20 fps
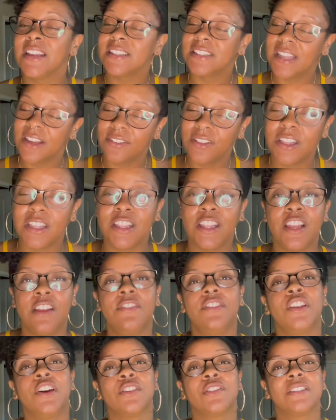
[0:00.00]
definitely
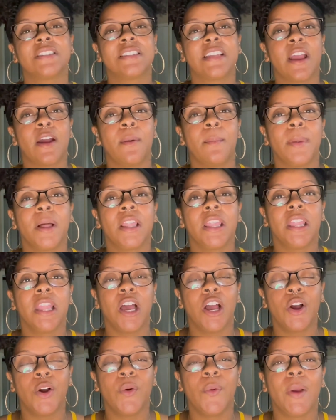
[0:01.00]
leave those down
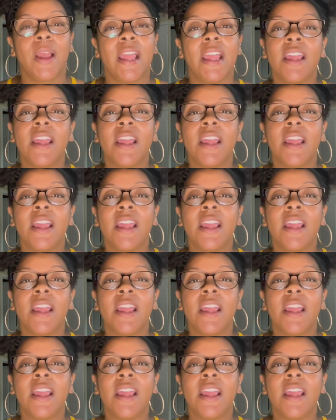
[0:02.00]
below